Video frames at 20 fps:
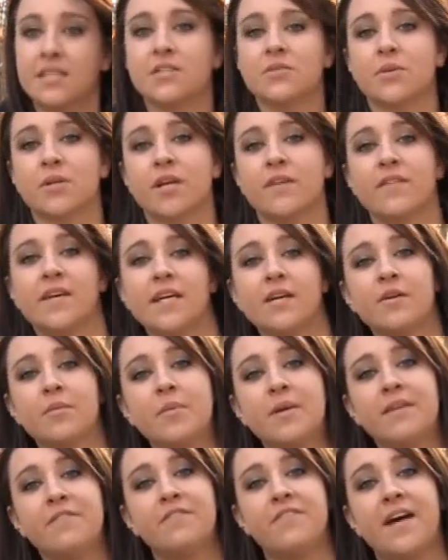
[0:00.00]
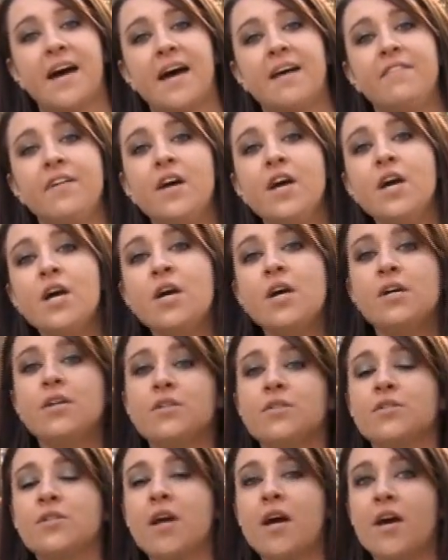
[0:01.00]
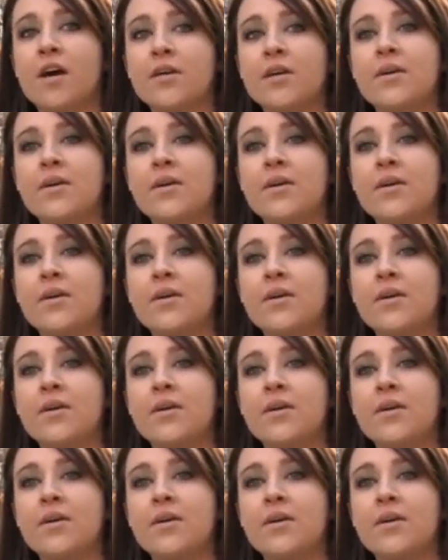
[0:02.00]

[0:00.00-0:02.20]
this one over here would be a 5. So